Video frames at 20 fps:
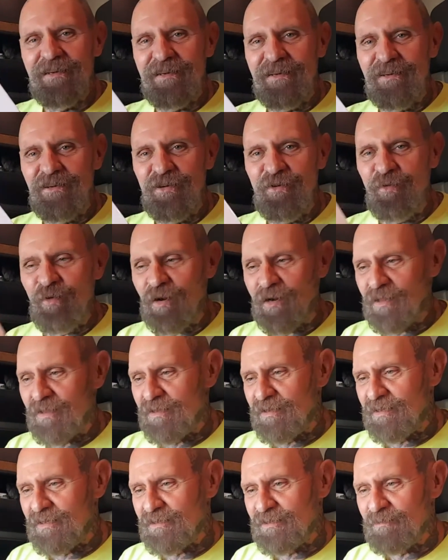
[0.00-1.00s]
a new one of
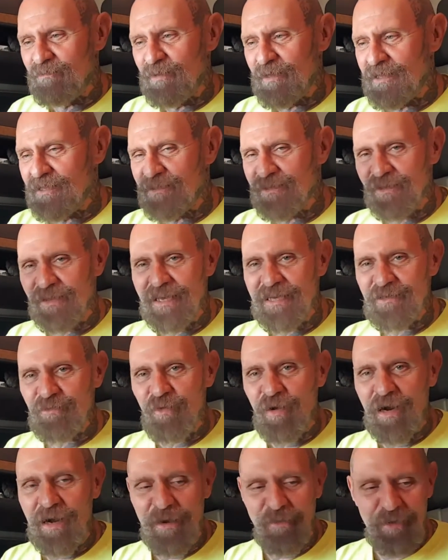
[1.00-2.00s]
these. But so that's
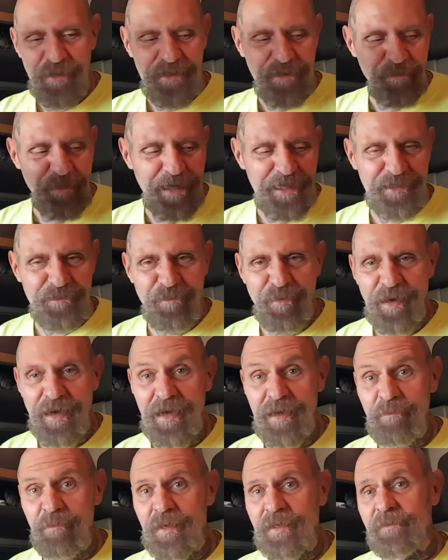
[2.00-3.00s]
why I went to Best
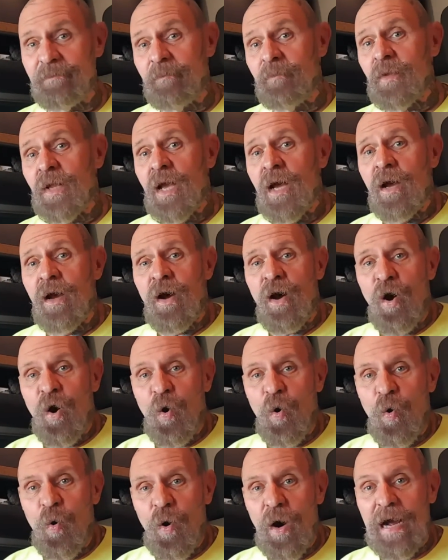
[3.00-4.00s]
Buy. But
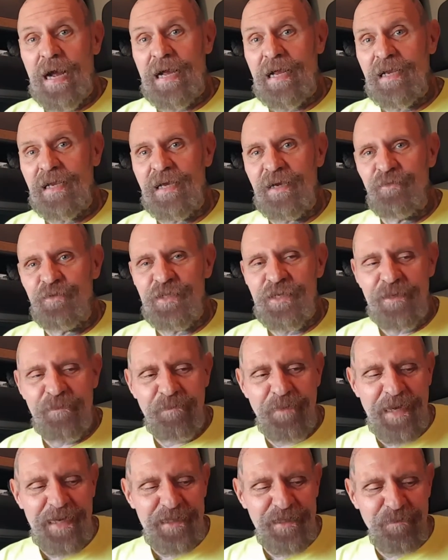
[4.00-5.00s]
while I was in
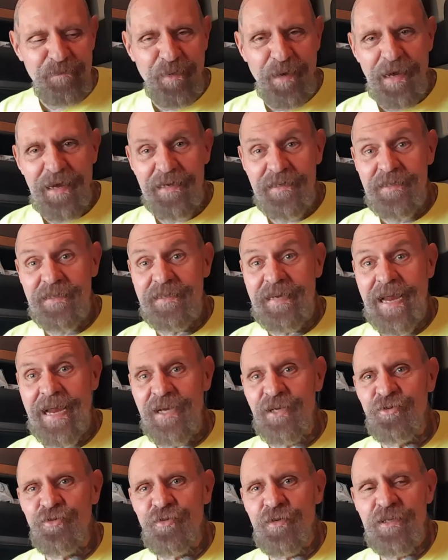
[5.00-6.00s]
Best Buy, it's
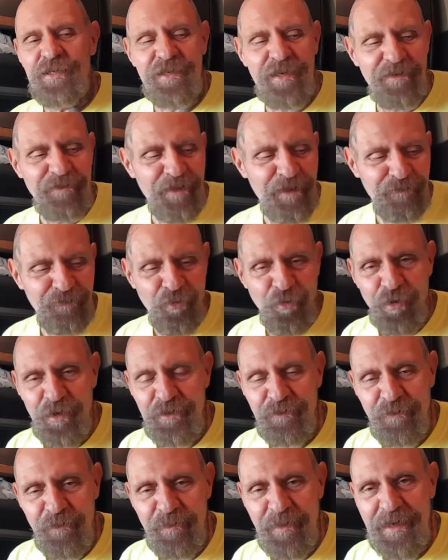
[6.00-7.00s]
dangerous, of course,
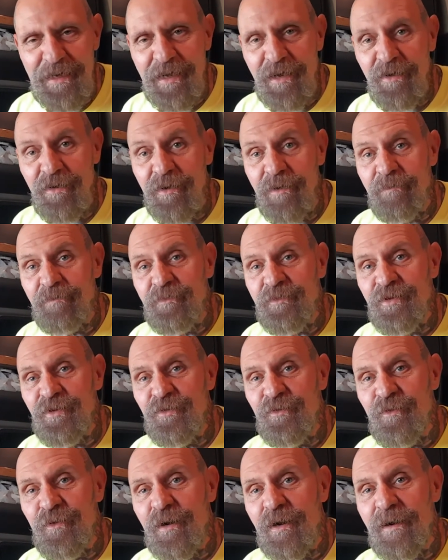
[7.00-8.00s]
for me to go to, to
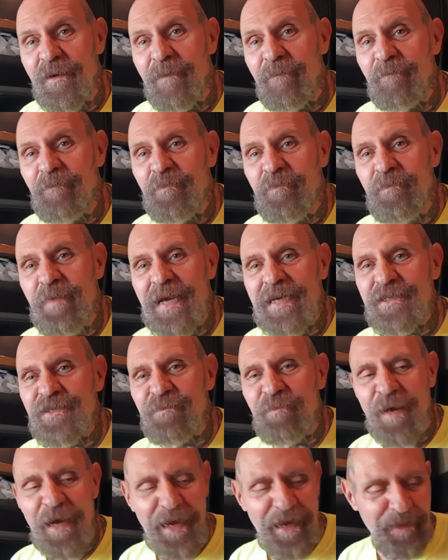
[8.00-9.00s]
uh, Best
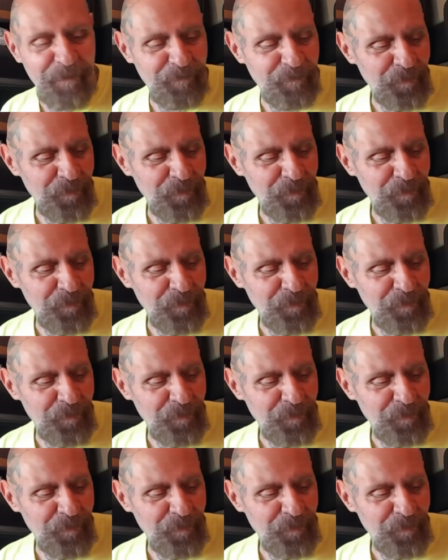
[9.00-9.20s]
Buy.